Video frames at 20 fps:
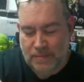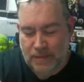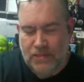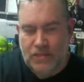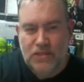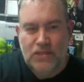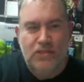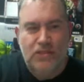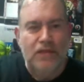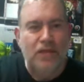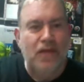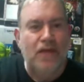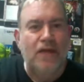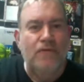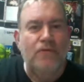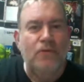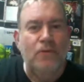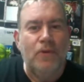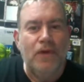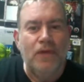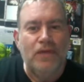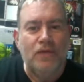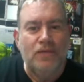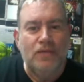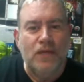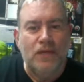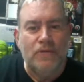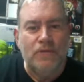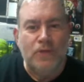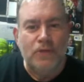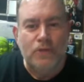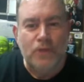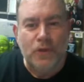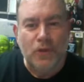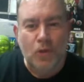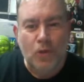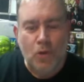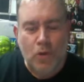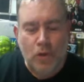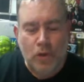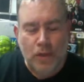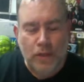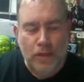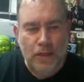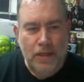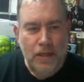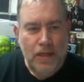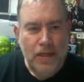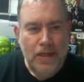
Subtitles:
just love the way this stuff was recorded.